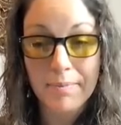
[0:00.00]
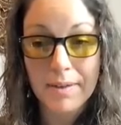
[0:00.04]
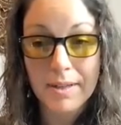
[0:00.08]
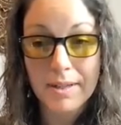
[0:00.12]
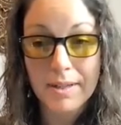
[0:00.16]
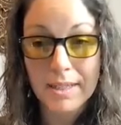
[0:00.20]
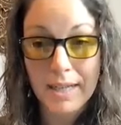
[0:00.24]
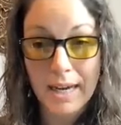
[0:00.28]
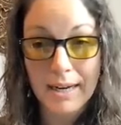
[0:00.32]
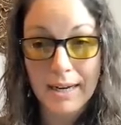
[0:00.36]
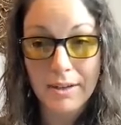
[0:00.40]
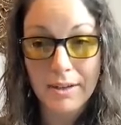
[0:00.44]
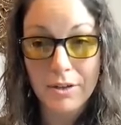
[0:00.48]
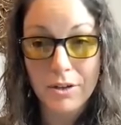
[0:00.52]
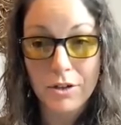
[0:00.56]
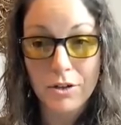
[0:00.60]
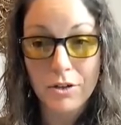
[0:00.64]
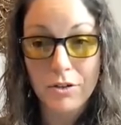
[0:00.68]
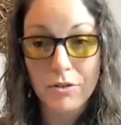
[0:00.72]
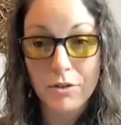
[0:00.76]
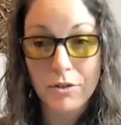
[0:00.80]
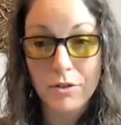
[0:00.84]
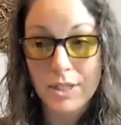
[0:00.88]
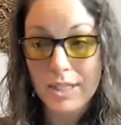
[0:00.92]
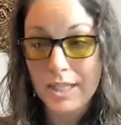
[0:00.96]
side of the
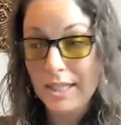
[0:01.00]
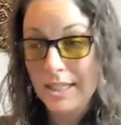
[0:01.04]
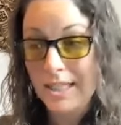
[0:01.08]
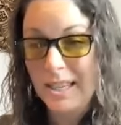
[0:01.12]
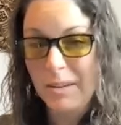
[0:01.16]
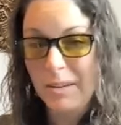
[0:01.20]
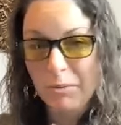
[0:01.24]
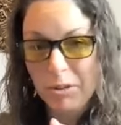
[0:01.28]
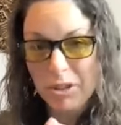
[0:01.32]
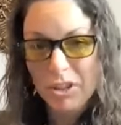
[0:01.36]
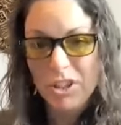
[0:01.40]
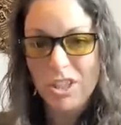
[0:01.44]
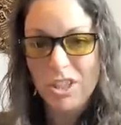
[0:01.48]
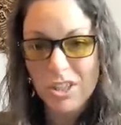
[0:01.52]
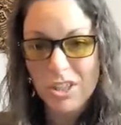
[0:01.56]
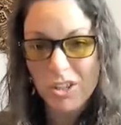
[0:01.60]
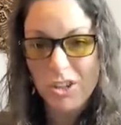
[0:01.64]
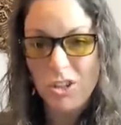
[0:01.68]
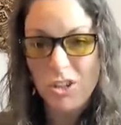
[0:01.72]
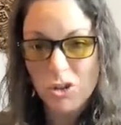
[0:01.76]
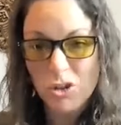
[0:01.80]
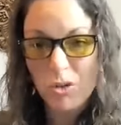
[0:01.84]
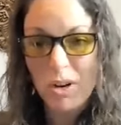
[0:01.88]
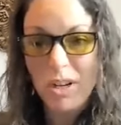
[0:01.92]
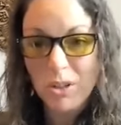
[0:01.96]
nervous system, which is the
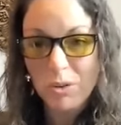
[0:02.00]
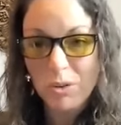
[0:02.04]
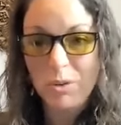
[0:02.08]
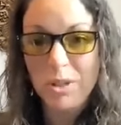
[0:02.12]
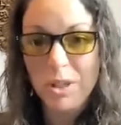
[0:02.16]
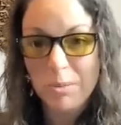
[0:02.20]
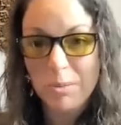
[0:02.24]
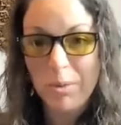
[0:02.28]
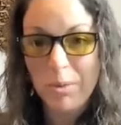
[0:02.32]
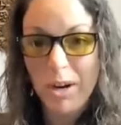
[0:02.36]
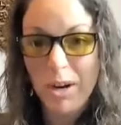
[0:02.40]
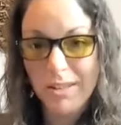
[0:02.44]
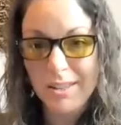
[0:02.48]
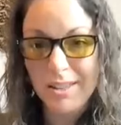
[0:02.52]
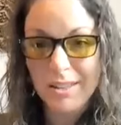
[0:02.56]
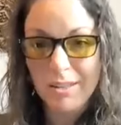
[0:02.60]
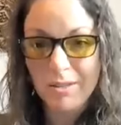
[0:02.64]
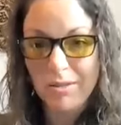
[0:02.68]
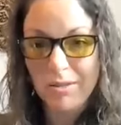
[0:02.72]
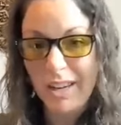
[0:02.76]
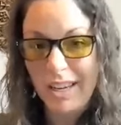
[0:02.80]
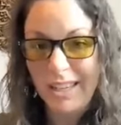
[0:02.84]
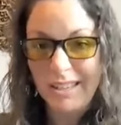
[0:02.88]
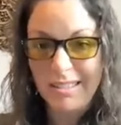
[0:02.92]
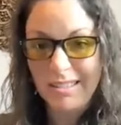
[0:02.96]
stress response
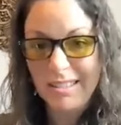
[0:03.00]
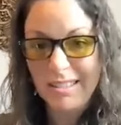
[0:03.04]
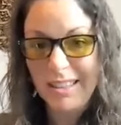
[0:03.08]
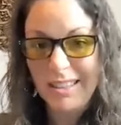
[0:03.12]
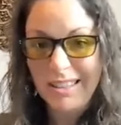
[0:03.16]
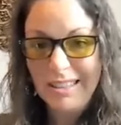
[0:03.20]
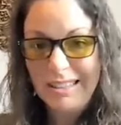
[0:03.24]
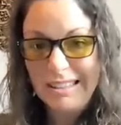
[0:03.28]
of like,